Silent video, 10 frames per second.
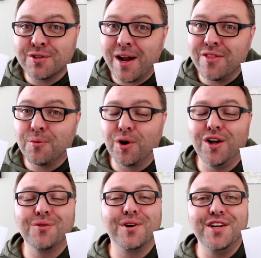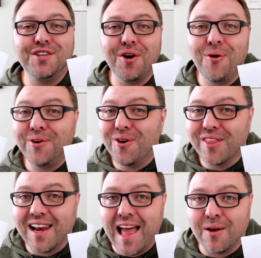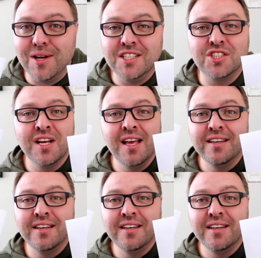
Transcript: around the world where you don't know the language.